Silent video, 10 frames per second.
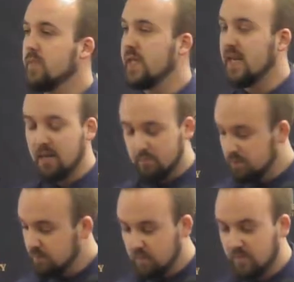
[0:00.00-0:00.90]
and I
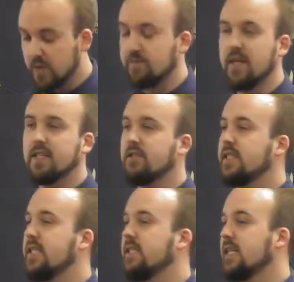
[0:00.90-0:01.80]
was very
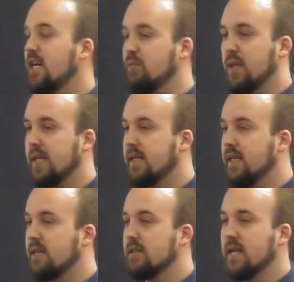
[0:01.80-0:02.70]
strategic. I planned it
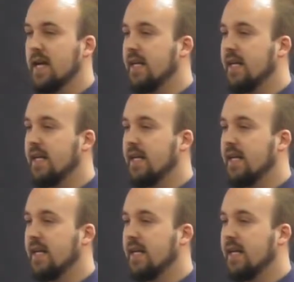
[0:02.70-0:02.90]
out.